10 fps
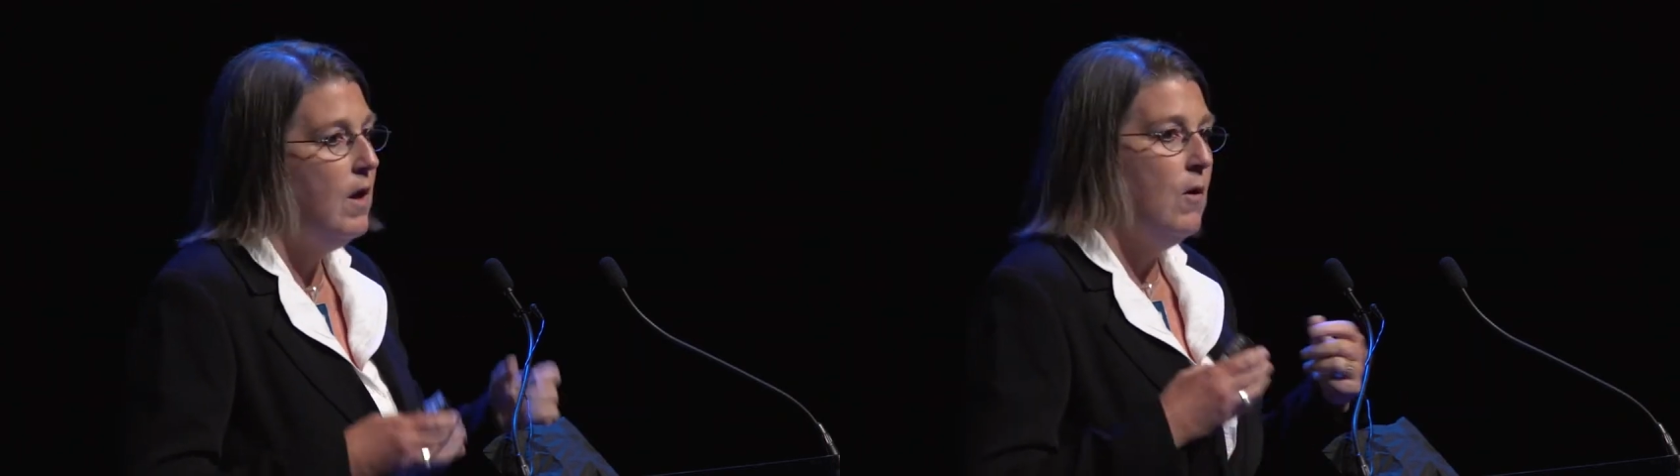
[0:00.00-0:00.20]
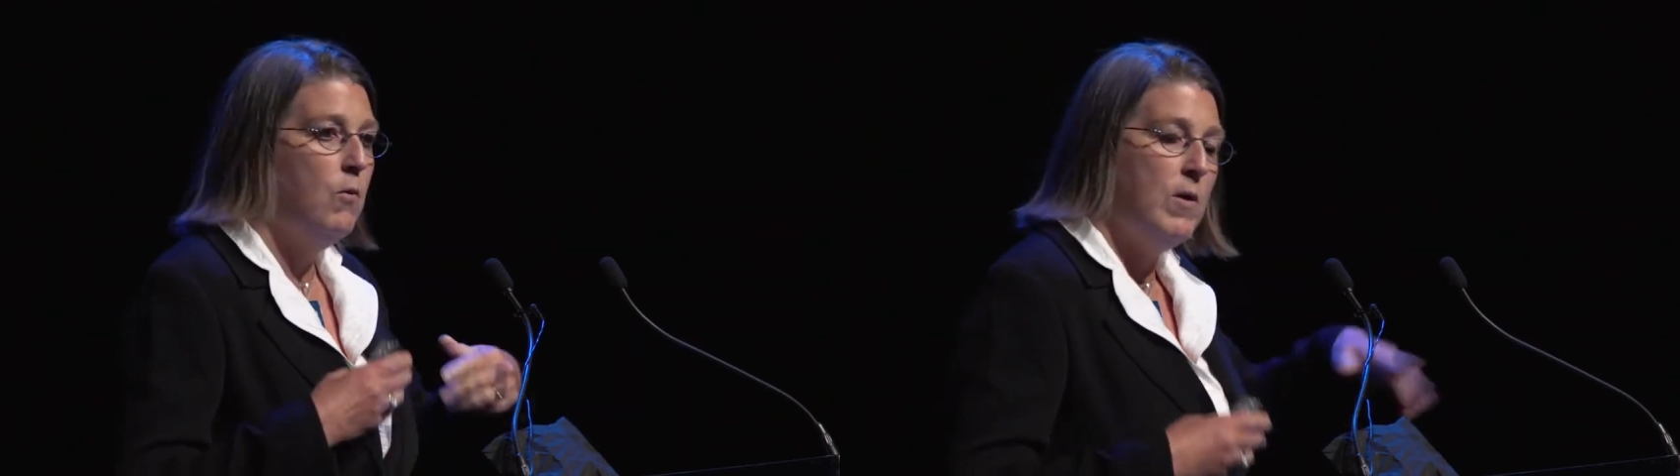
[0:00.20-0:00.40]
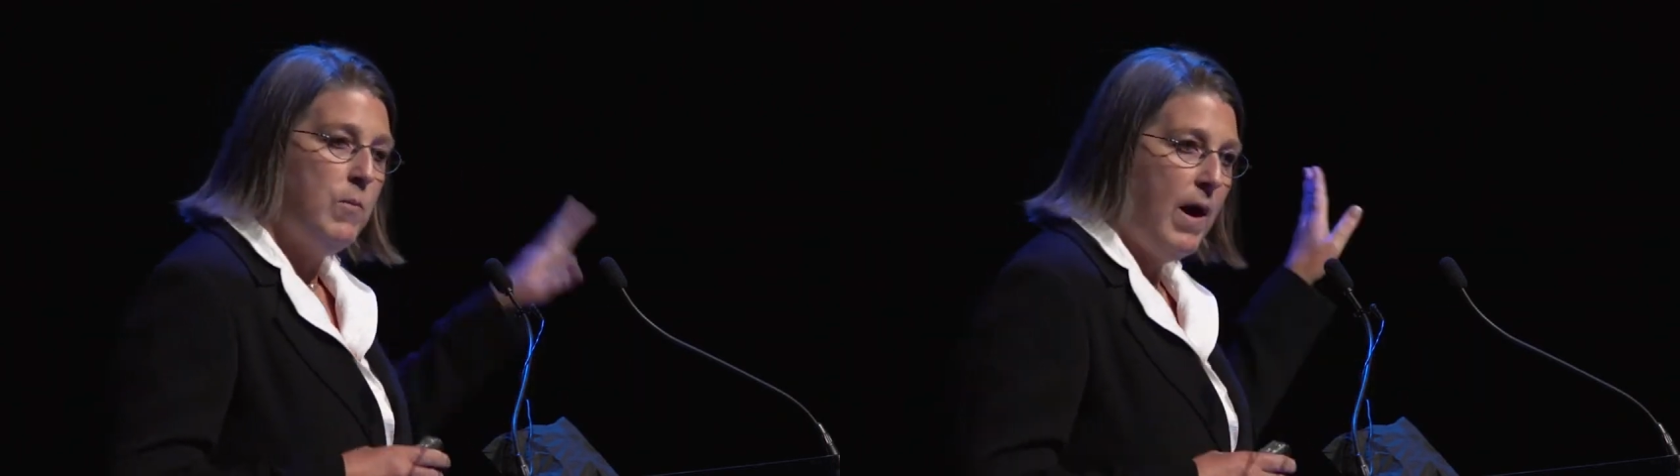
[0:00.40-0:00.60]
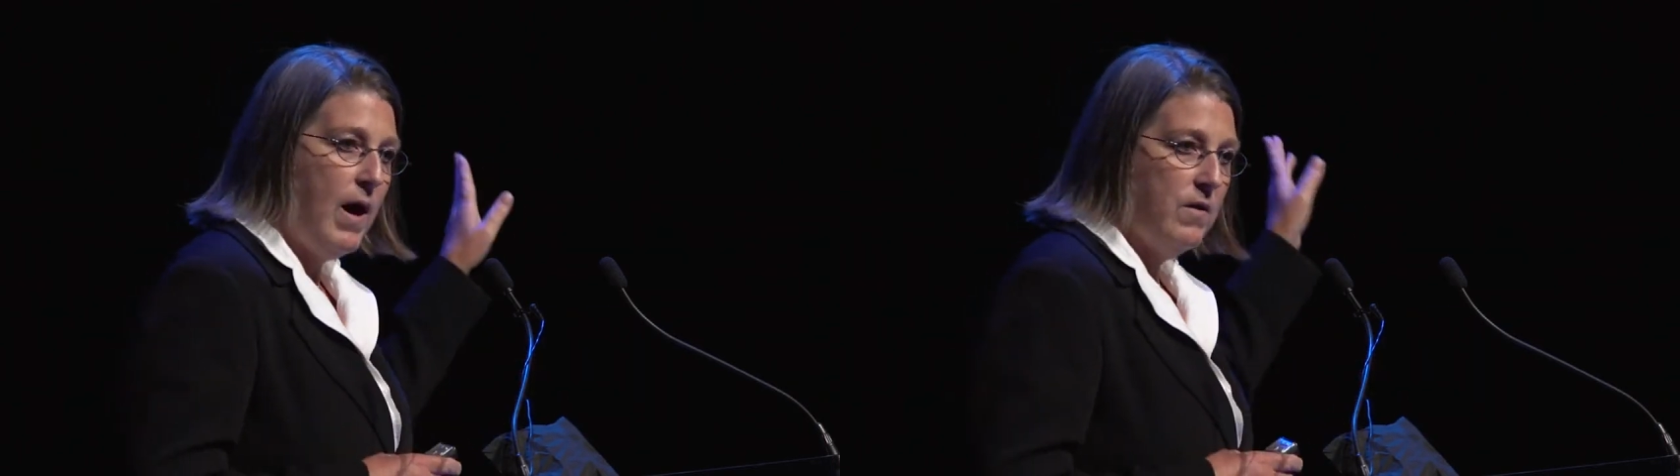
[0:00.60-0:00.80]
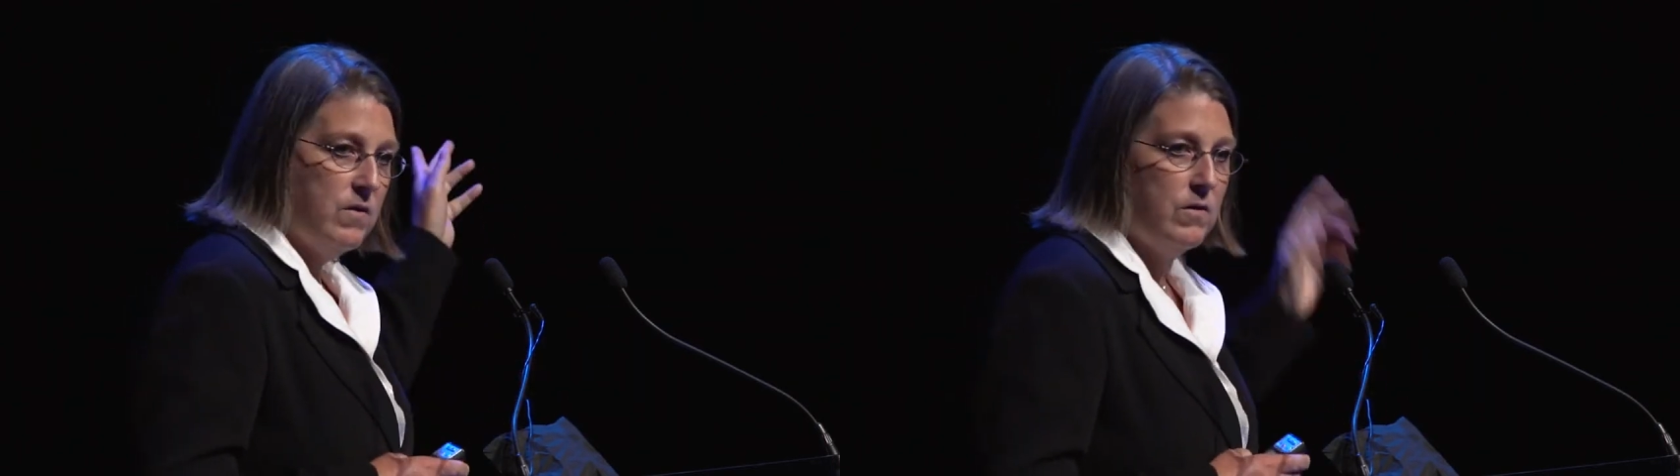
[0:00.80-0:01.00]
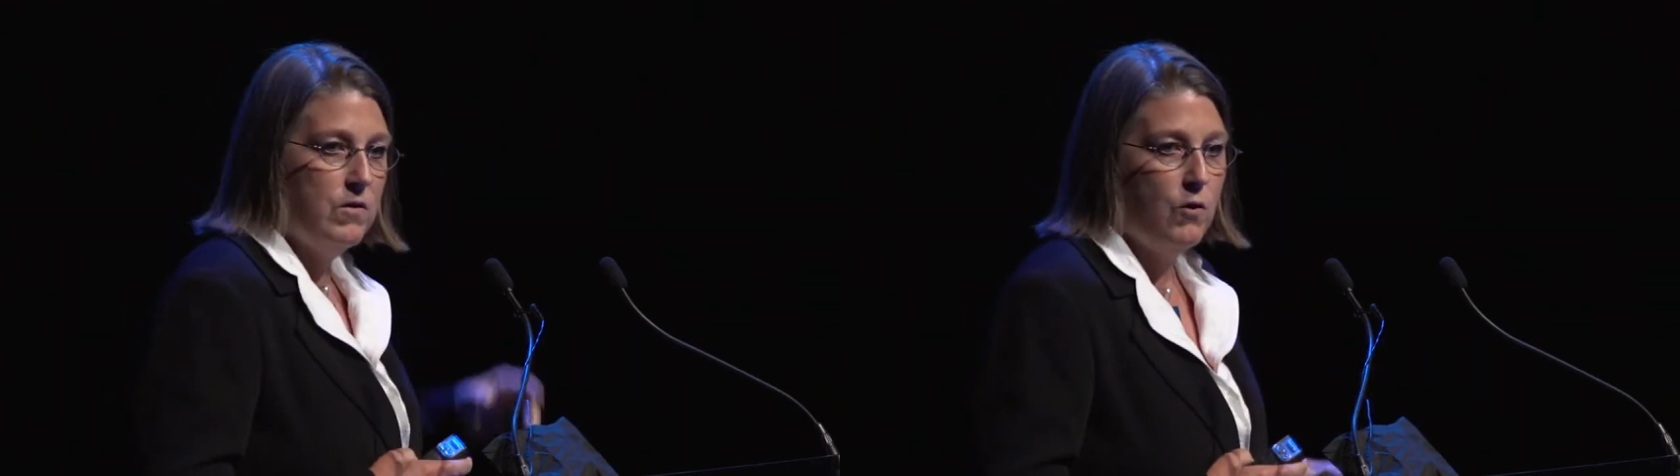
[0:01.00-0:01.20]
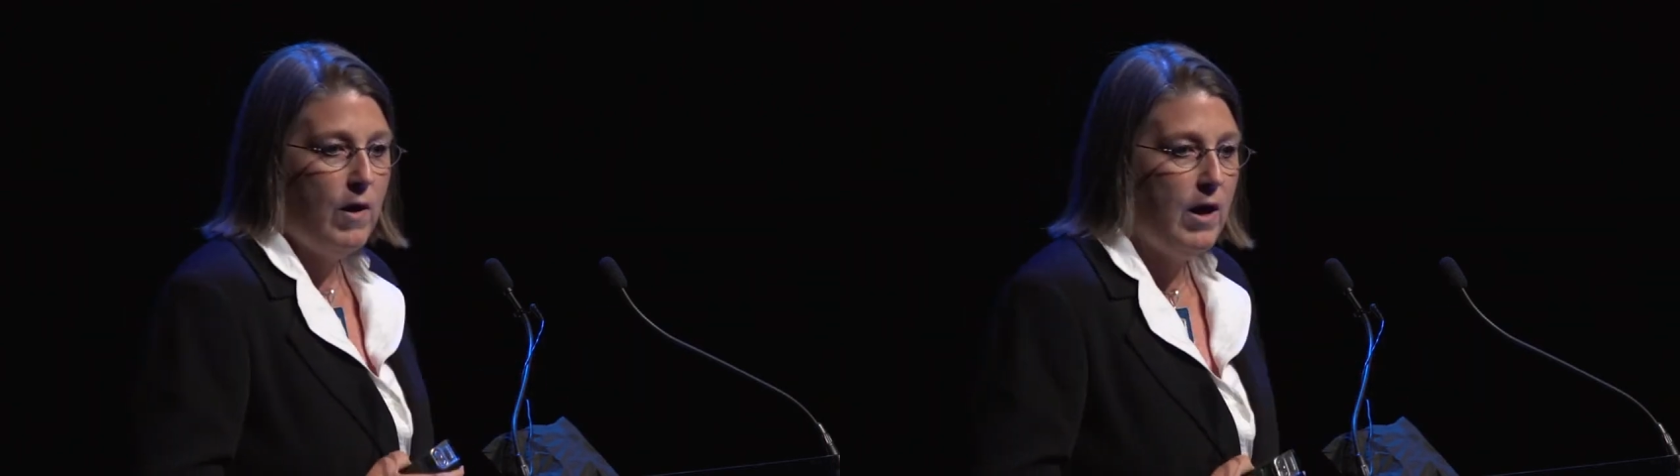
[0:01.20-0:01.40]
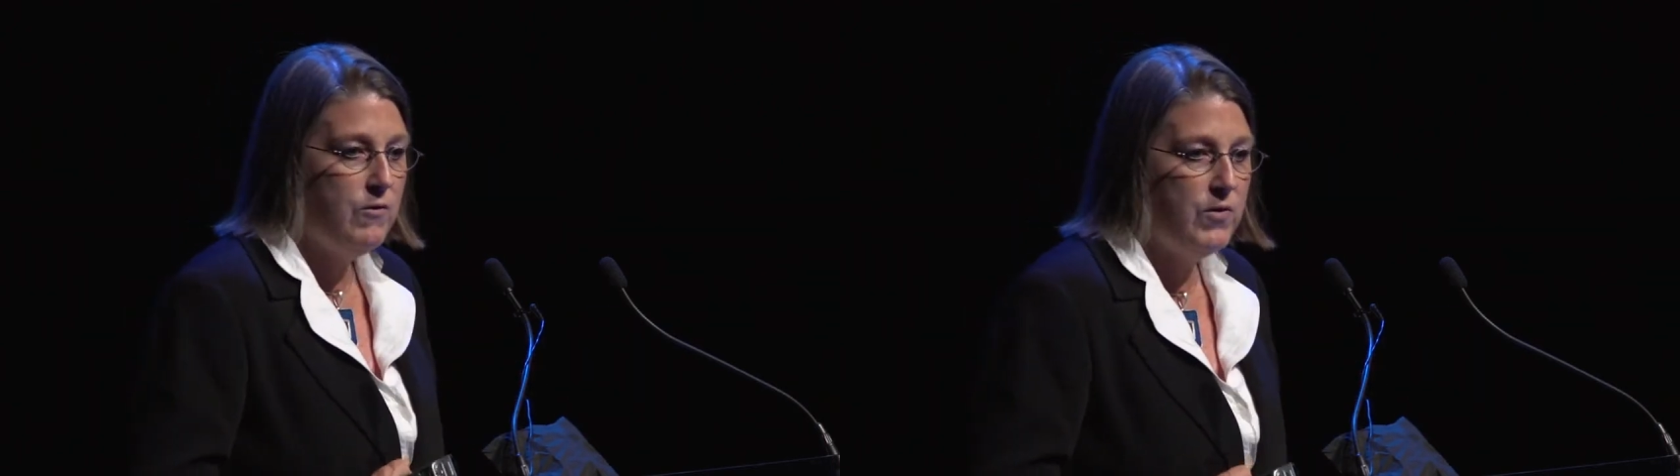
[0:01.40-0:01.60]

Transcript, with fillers: Went back, did the graph